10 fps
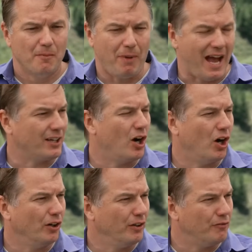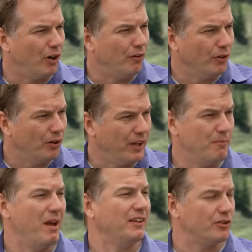Paccar and Volvo. They
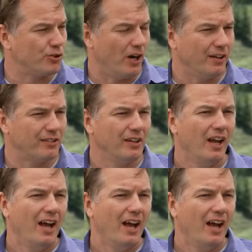make the trucks.